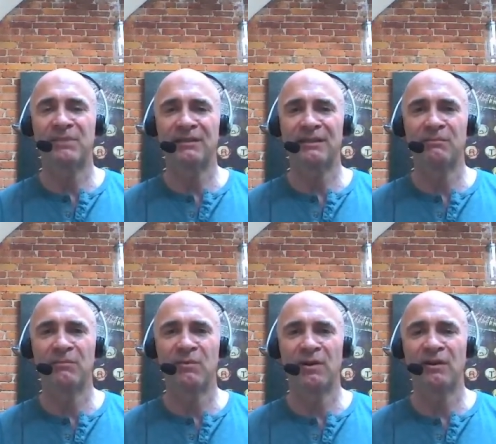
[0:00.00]
a little
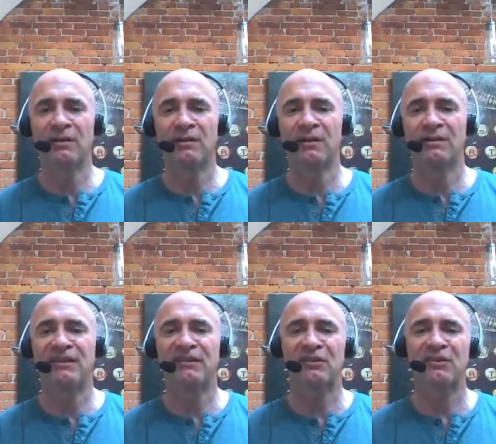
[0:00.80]
more
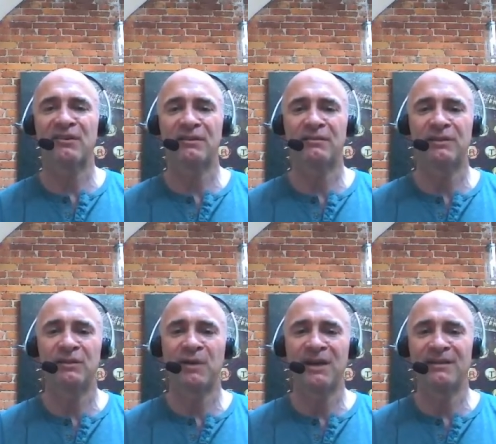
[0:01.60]
discursive in
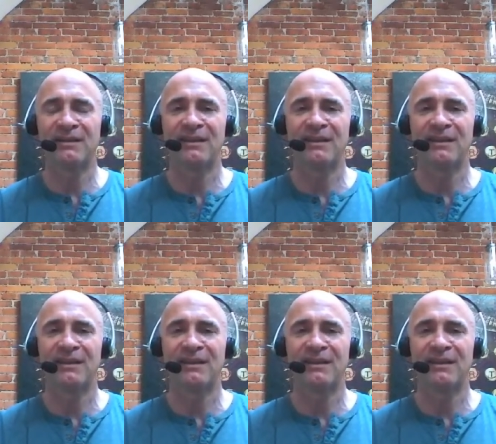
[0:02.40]
a way